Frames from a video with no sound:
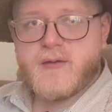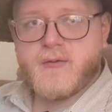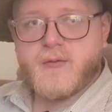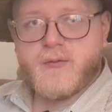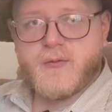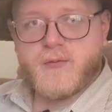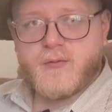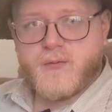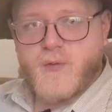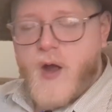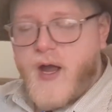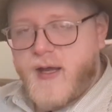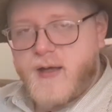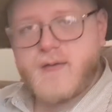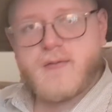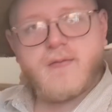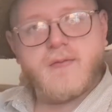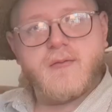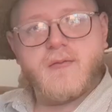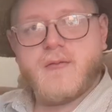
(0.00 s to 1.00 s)
It will
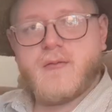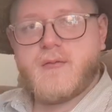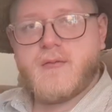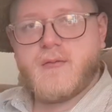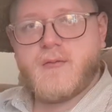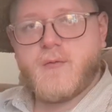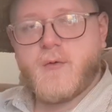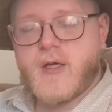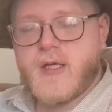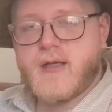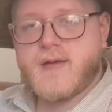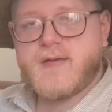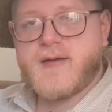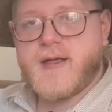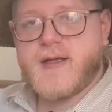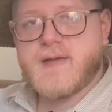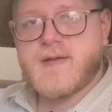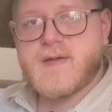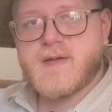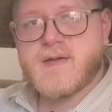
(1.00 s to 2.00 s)
write what it
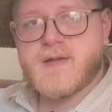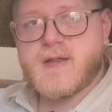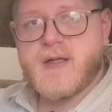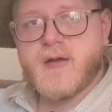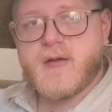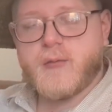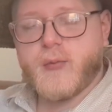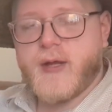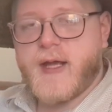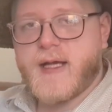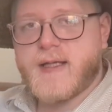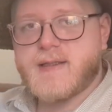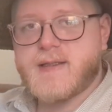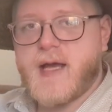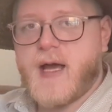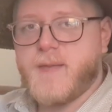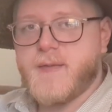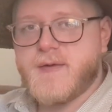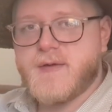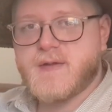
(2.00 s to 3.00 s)
thinks is another Black
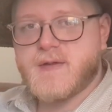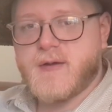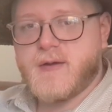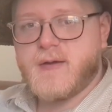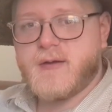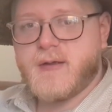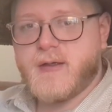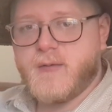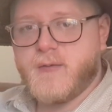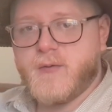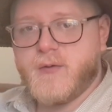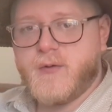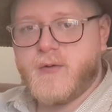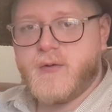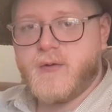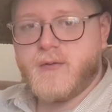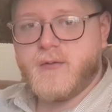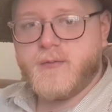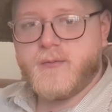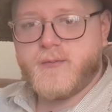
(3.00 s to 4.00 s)
Sabbath song. It
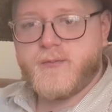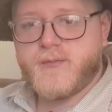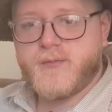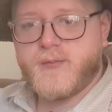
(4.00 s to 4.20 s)
will